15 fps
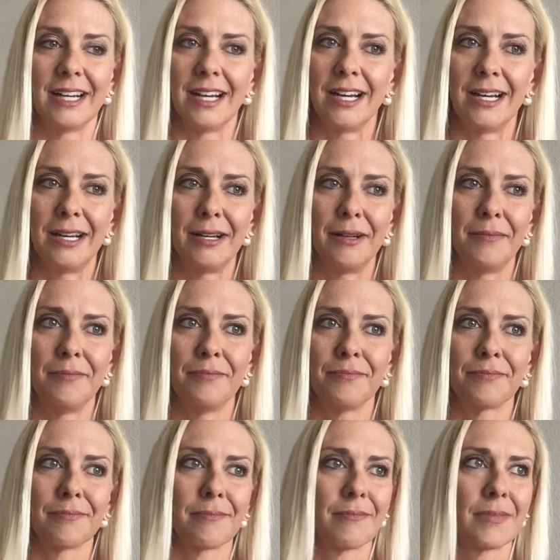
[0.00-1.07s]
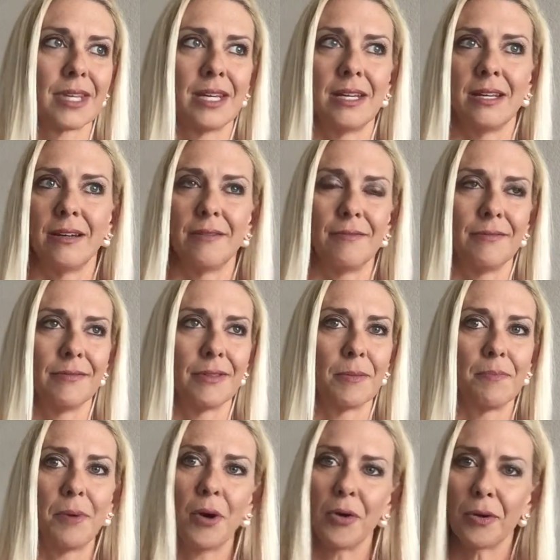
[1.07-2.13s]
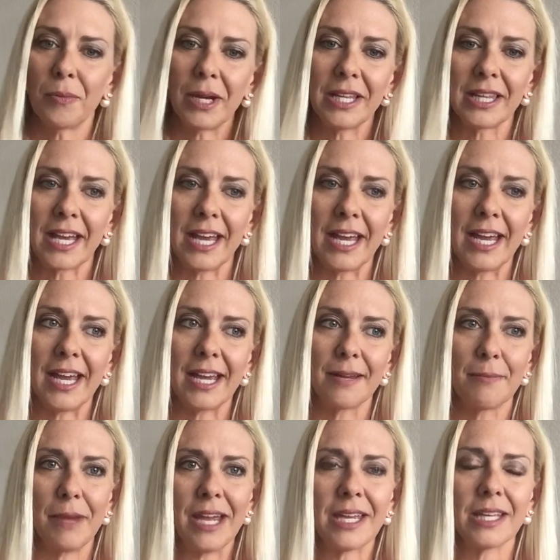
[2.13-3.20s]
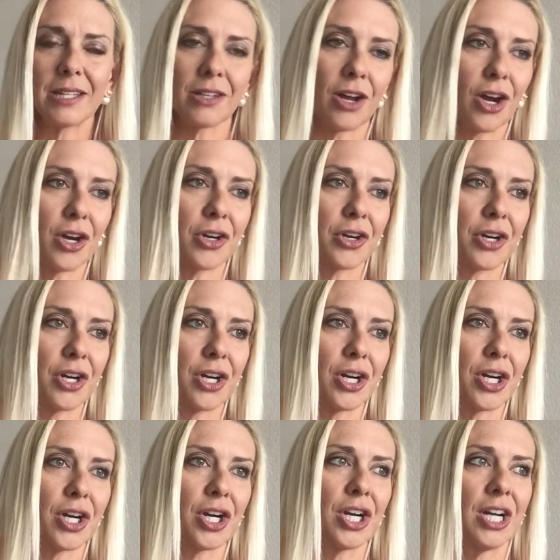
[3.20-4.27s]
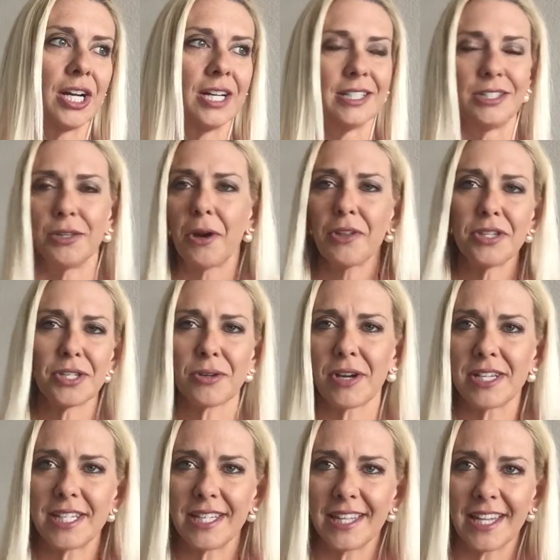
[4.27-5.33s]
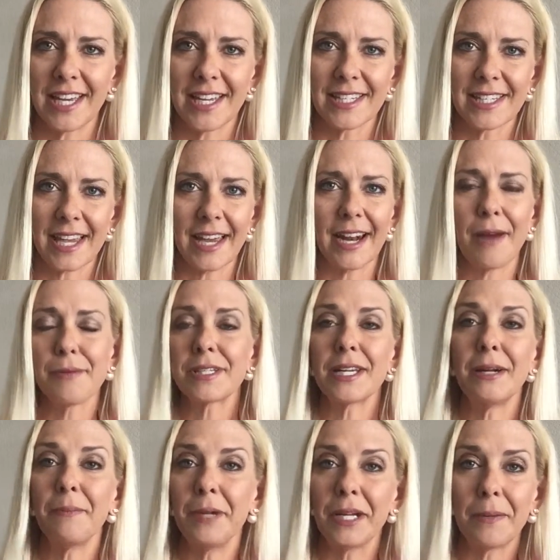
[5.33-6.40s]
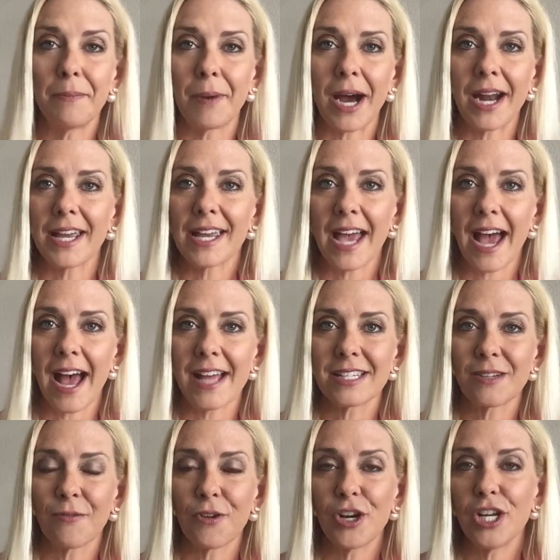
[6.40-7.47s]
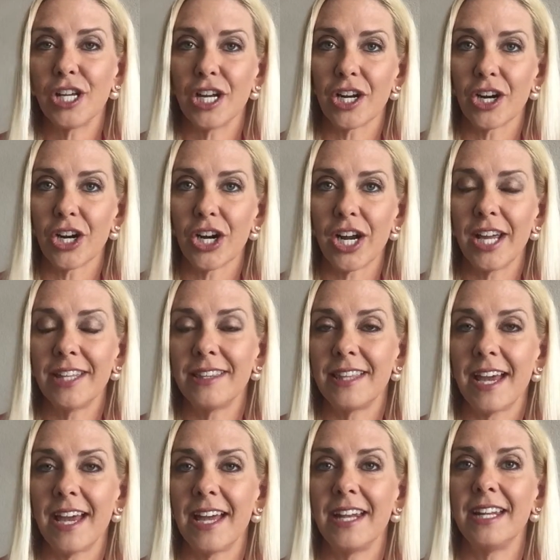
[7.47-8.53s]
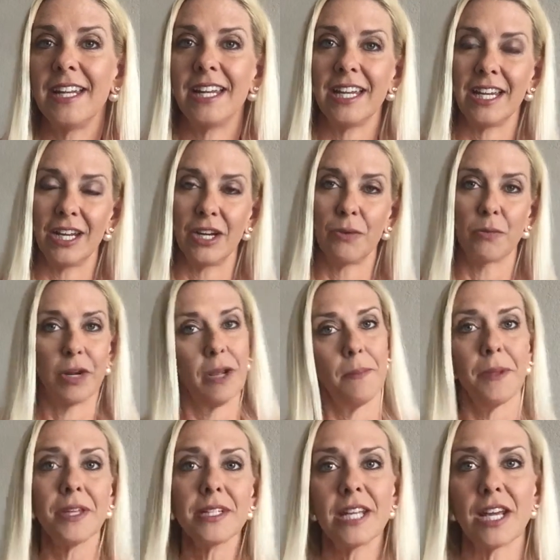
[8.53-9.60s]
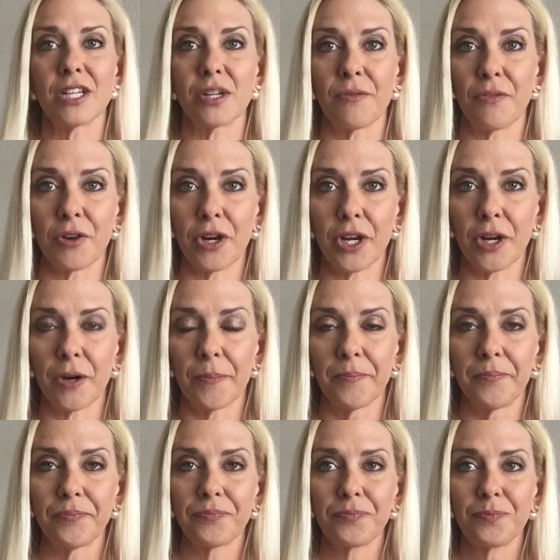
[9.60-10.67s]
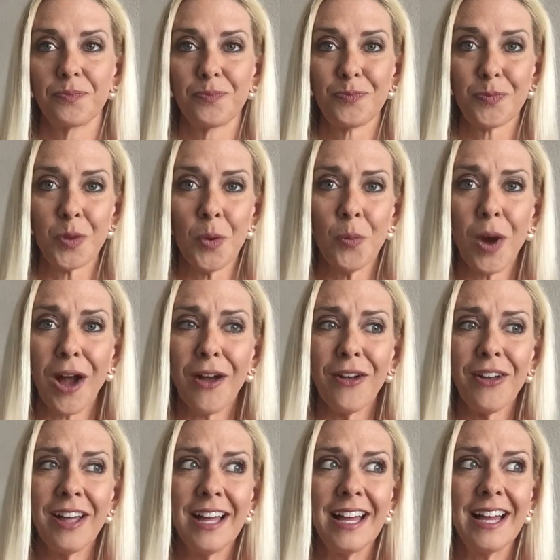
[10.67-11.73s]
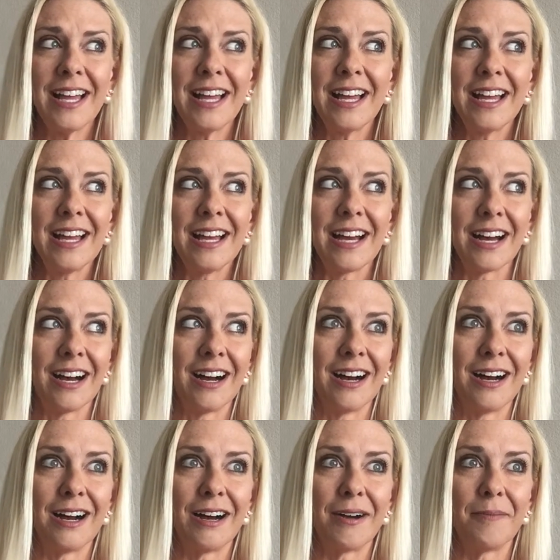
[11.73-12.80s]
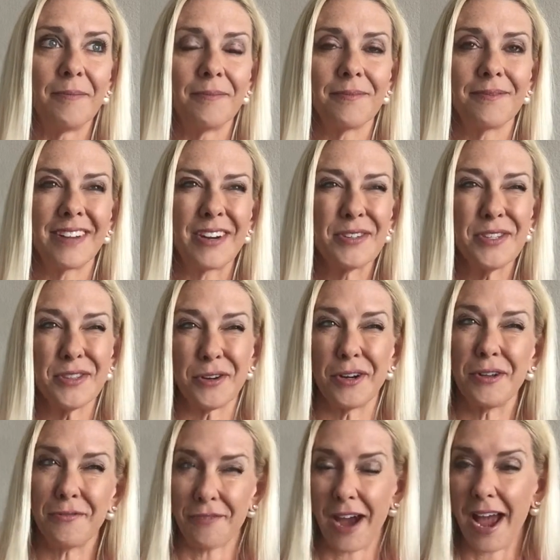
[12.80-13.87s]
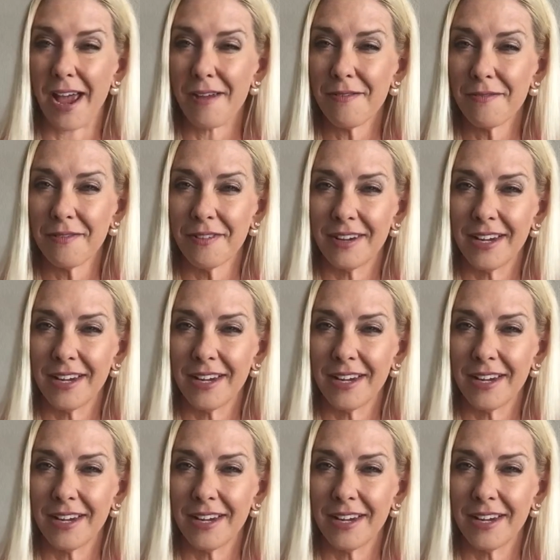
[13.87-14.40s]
the bone of my leg, make it longer, do all these crazy things. And I was going to be in a body cast for a year and then in rehabilitation for a year. Well, I was 35